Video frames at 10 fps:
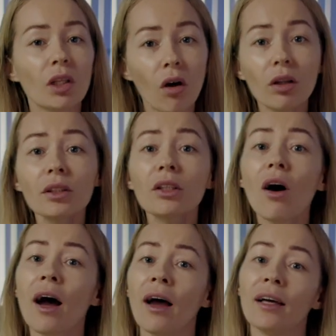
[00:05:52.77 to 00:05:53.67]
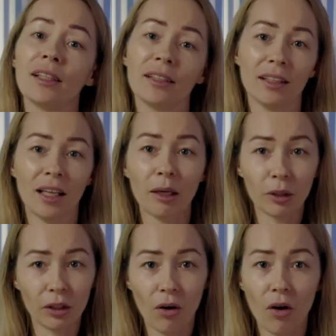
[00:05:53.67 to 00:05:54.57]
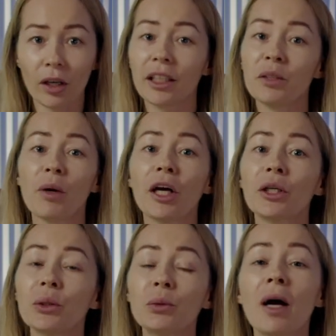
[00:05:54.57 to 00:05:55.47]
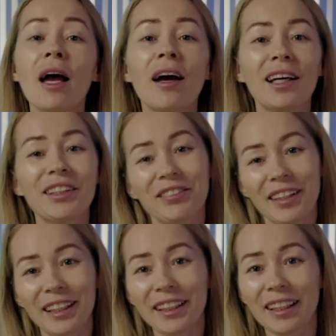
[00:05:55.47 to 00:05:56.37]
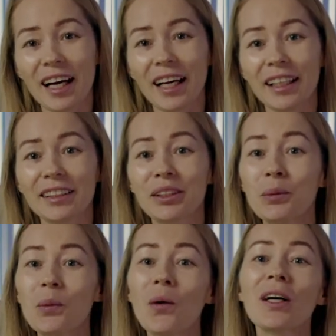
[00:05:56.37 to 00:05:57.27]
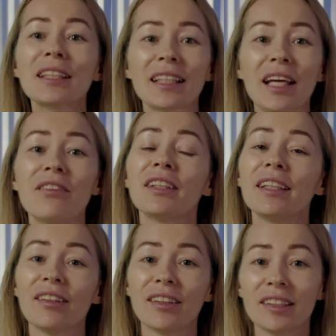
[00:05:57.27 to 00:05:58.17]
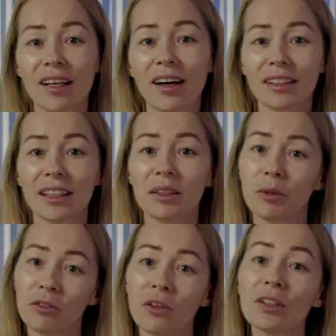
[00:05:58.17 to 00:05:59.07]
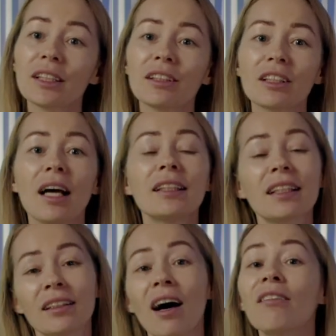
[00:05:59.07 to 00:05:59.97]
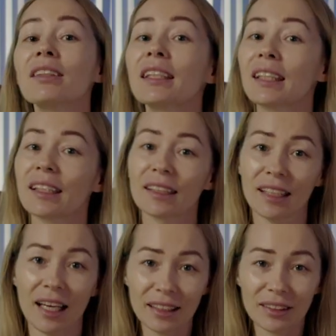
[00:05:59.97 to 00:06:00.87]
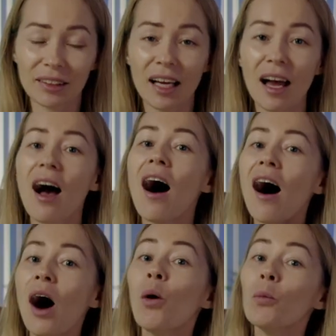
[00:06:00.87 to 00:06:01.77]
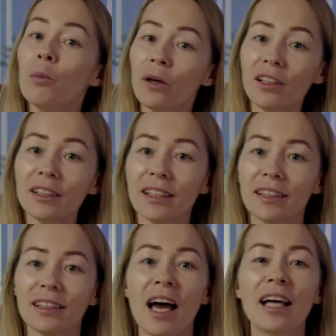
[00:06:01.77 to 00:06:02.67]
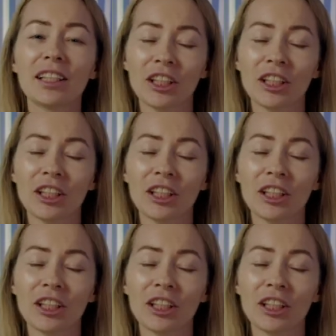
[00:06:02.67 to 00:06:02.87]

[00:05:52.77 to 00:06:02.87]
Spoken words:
Also, I had an alarm clock in my room and a flashlight to walk safely in the darkness before sunrise and after sunset. Our building had a